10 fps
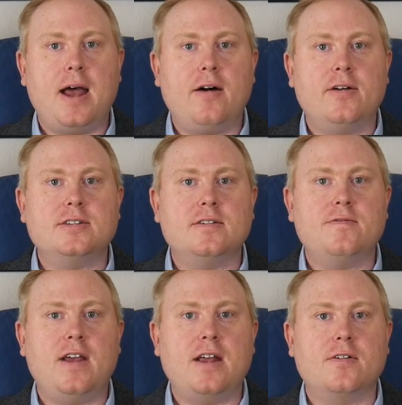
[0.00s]
balance in
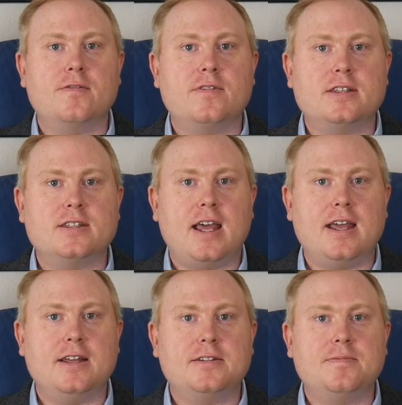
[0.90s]
favor of the
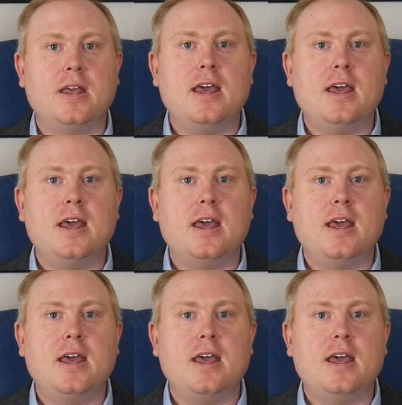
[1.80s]
state.